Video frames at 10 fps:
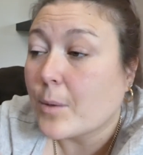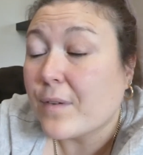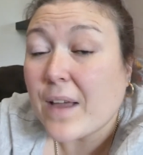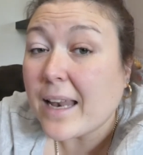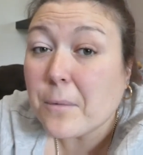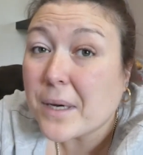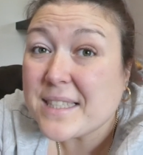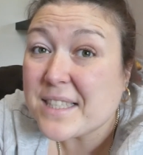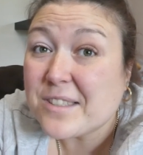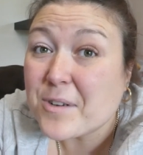So if anyone
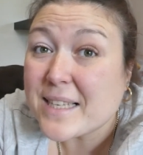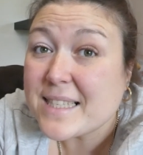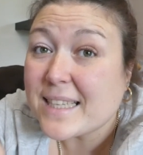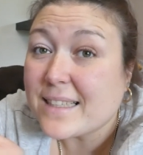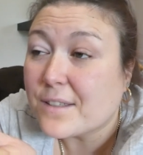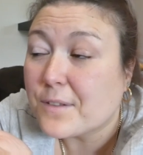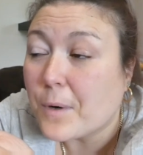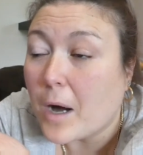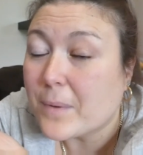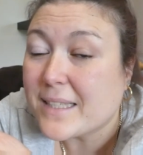is interested, I
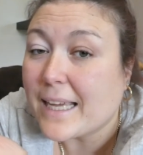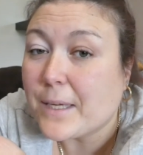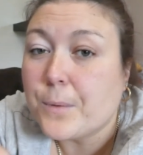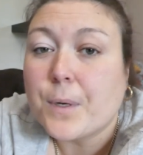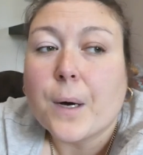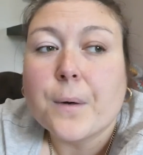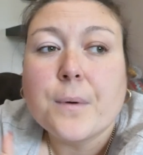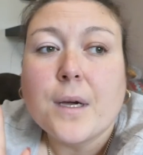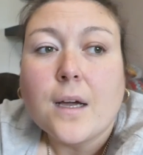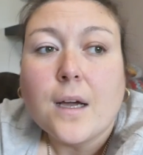thought I would let you know.